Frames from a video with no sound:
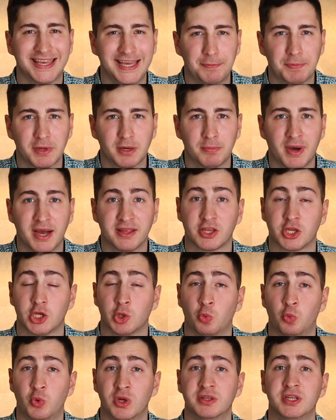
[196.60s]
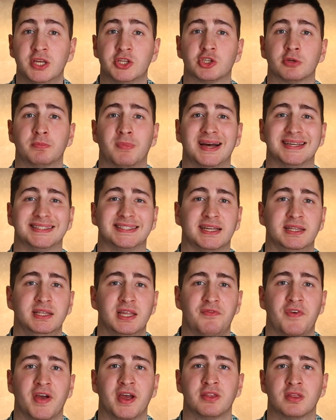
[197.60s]
Keep in mind that you will need to buy a
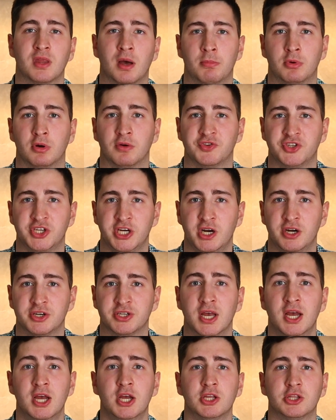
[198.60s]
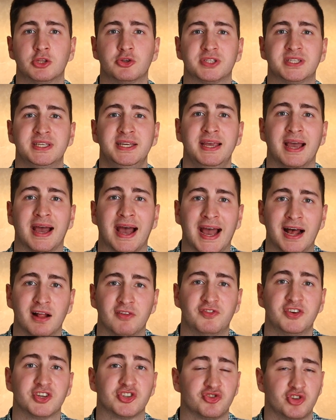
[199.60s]
significant number of shares to see a
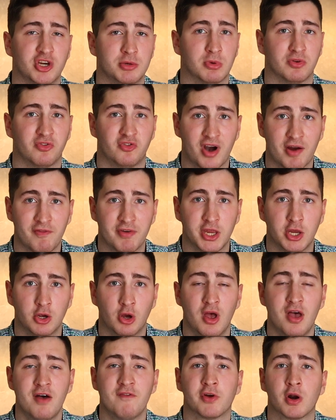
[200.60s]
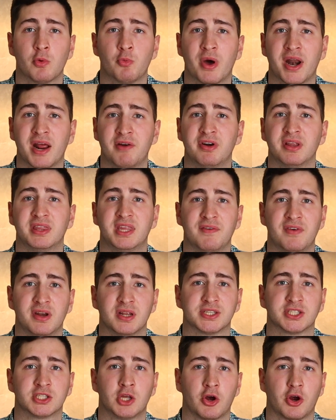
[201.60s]
healthy stream of revenue from whatever
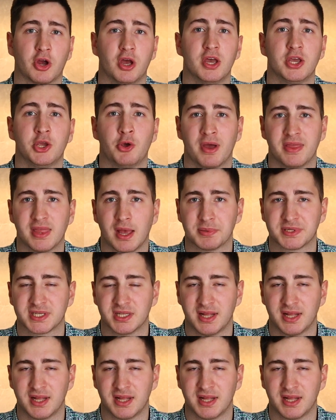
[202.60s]
dividend stock you end up